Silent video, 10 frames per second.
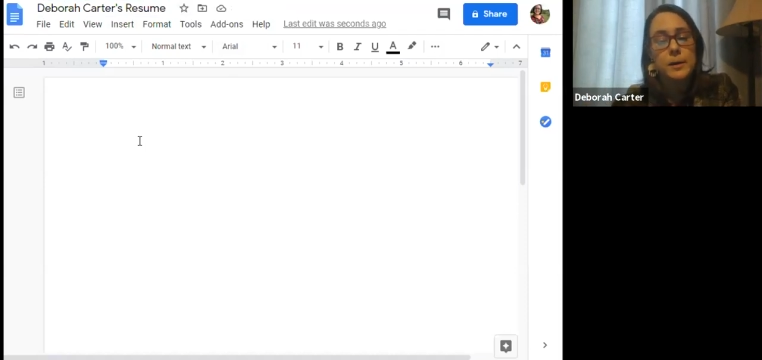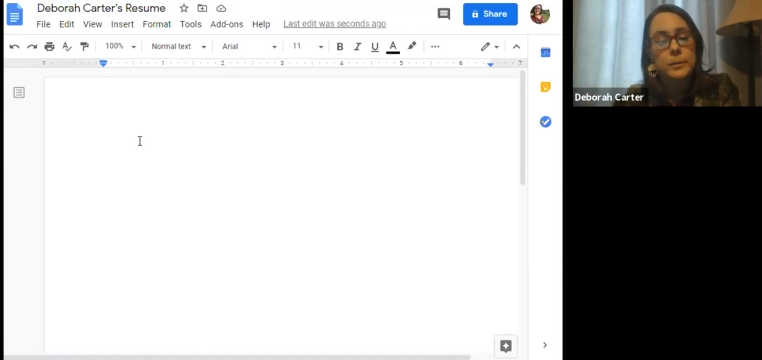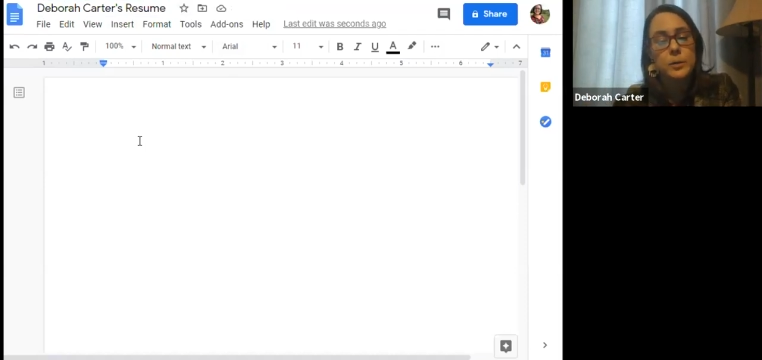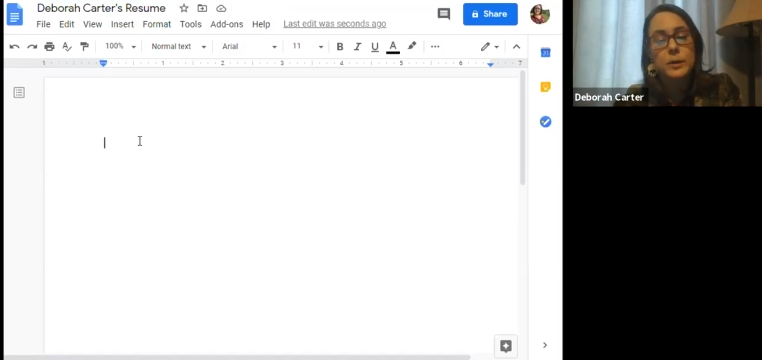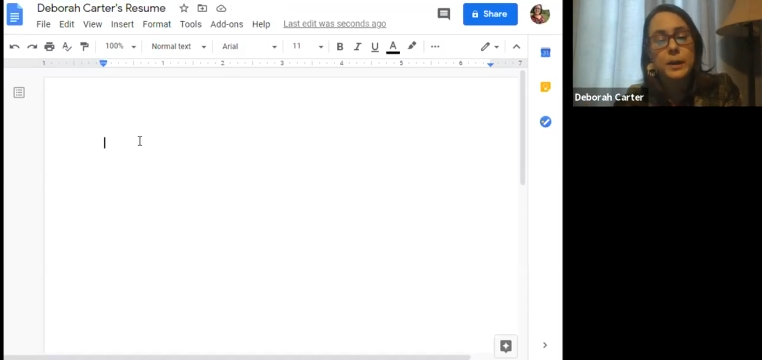
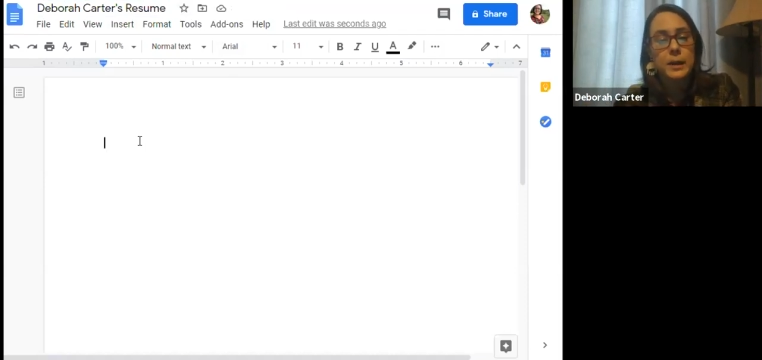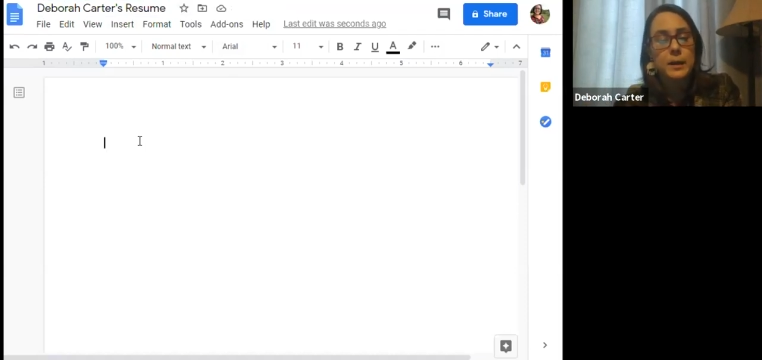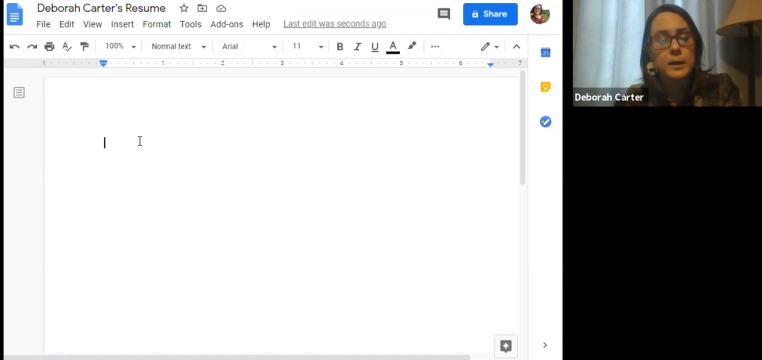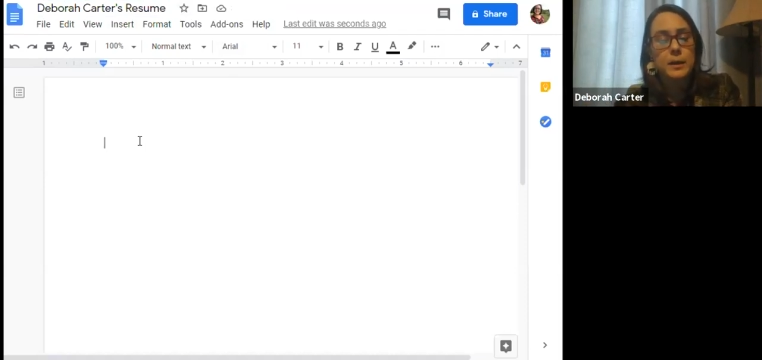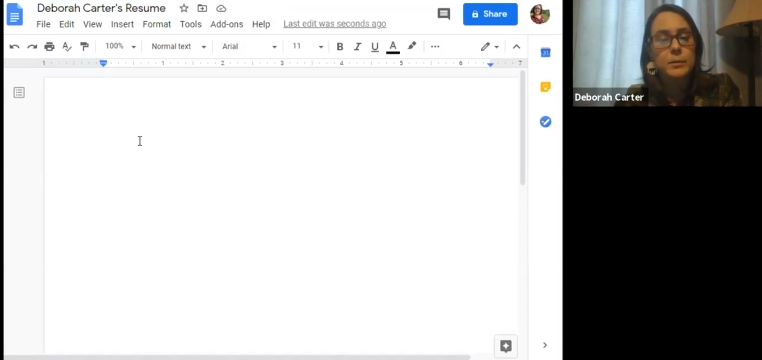you
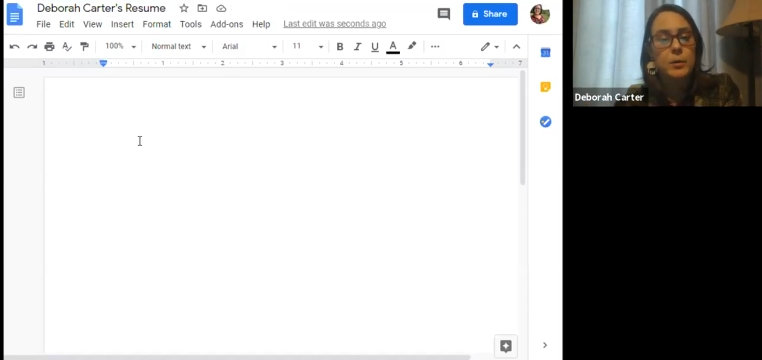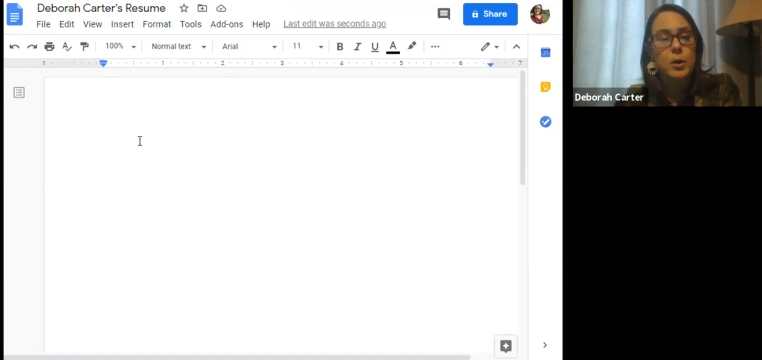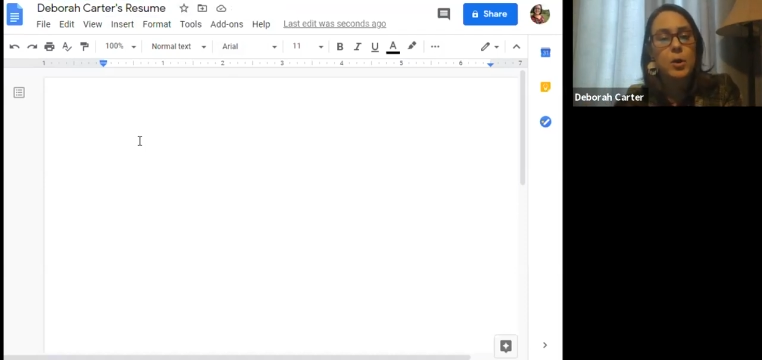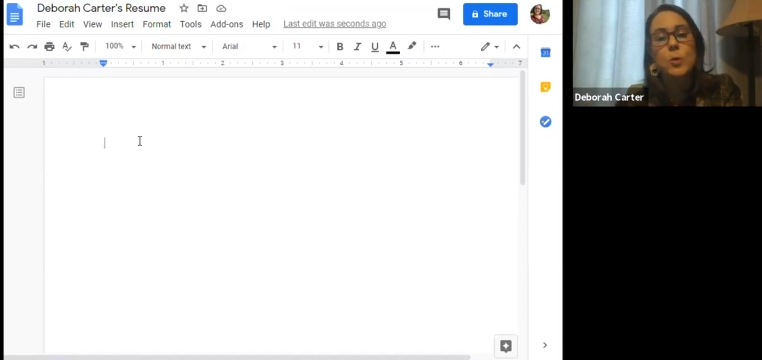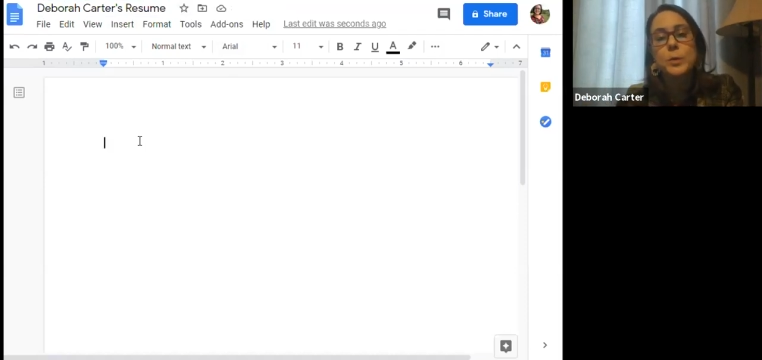can
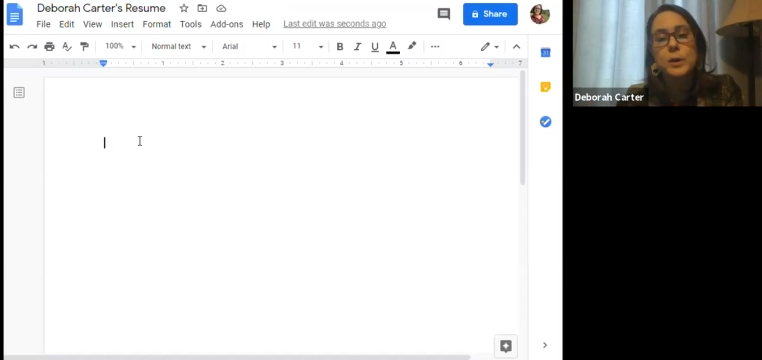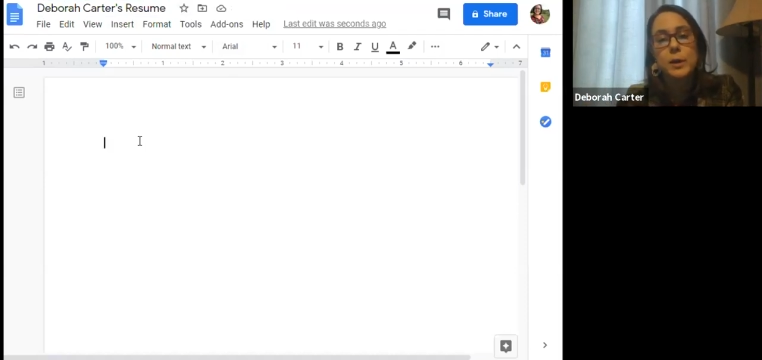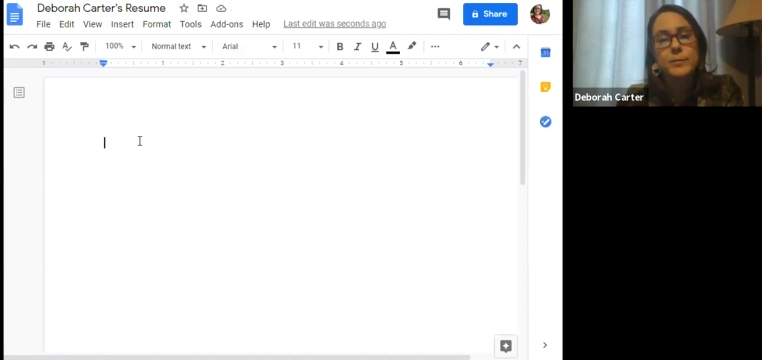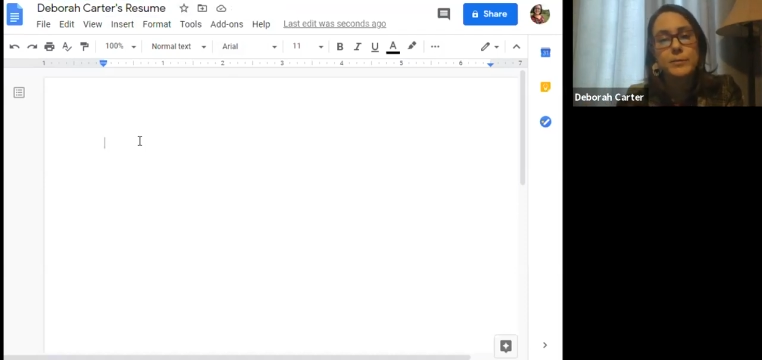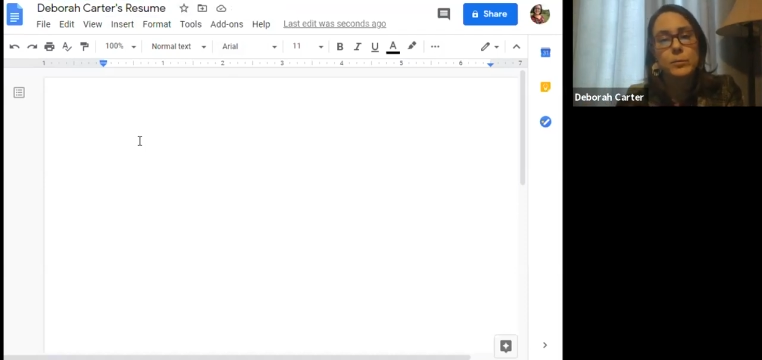open
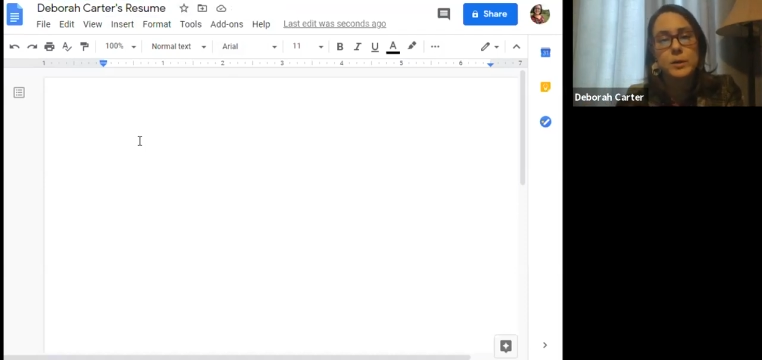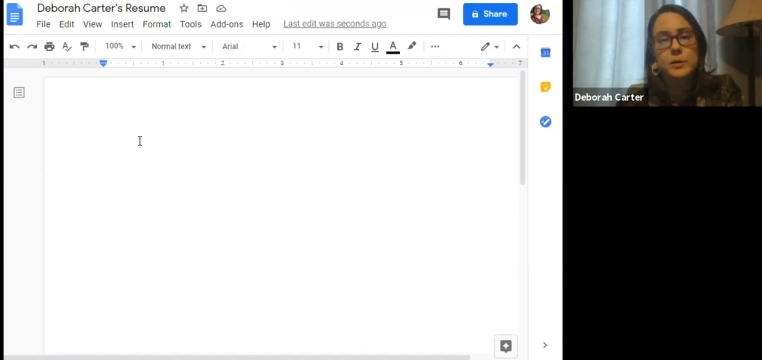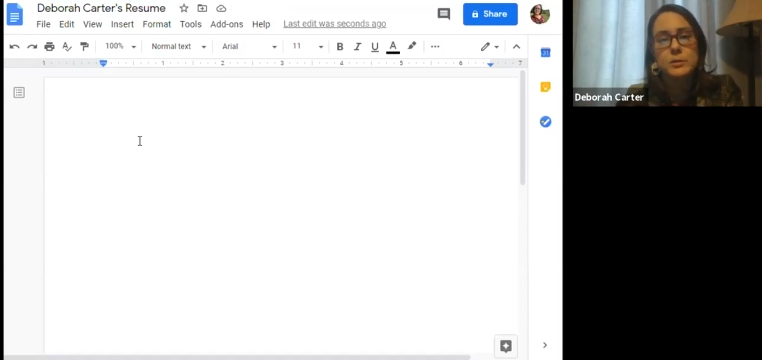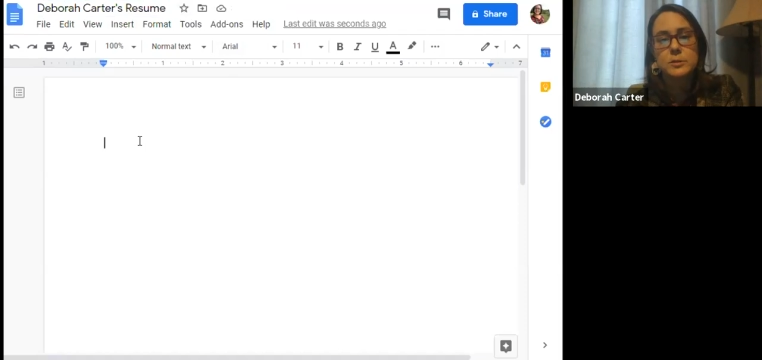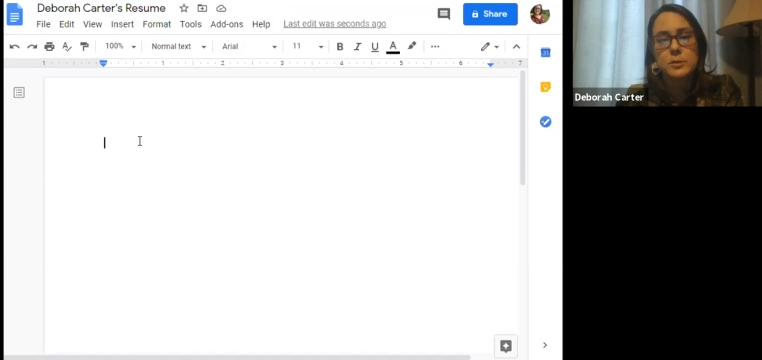up from where
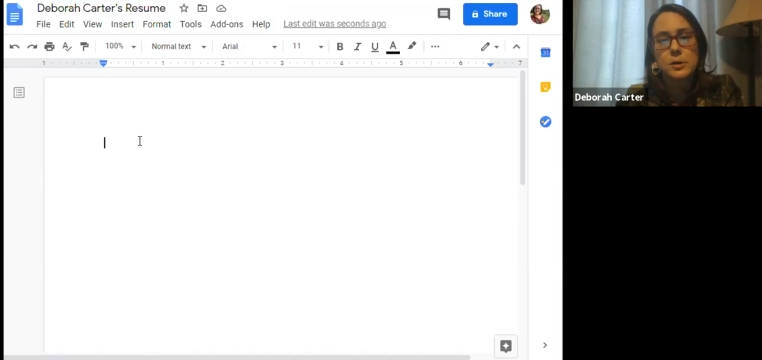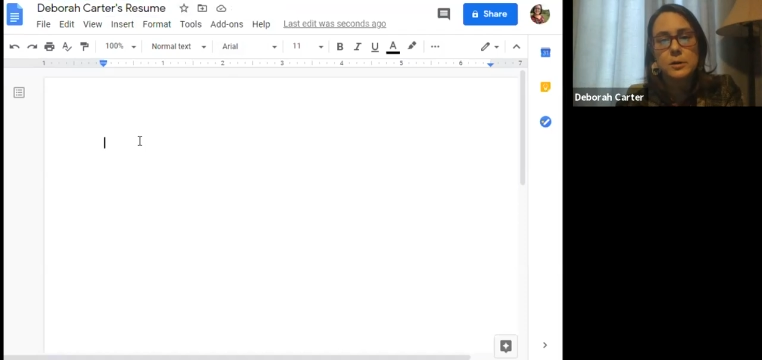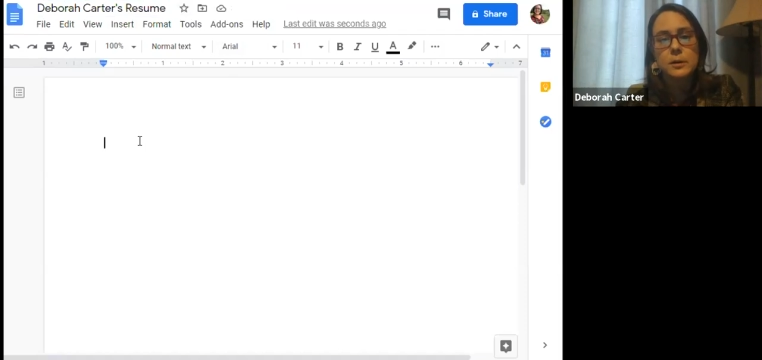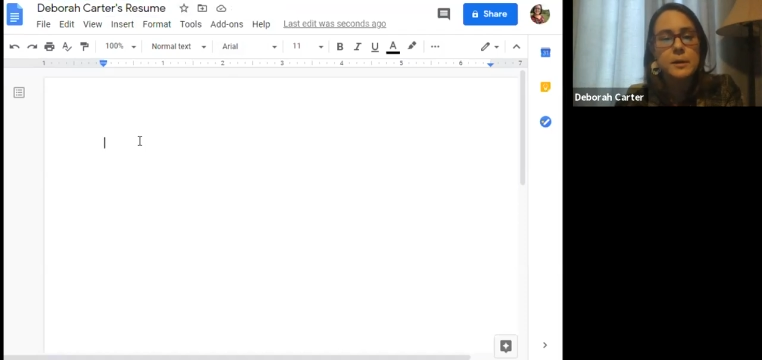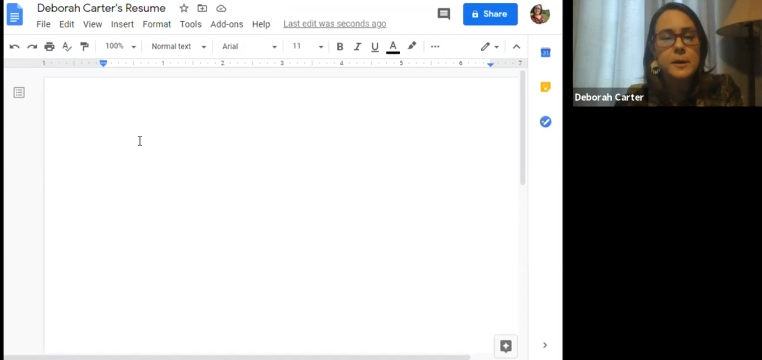you
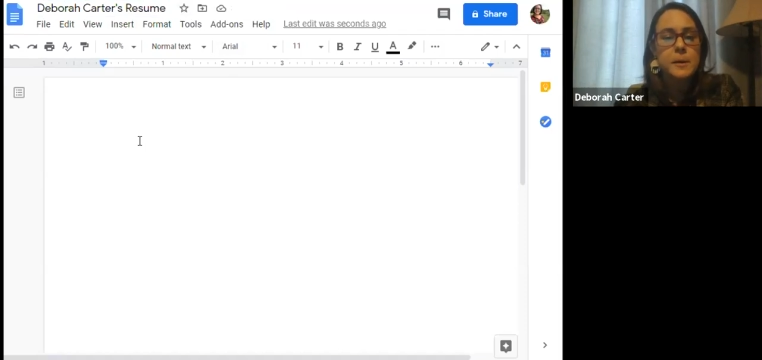started,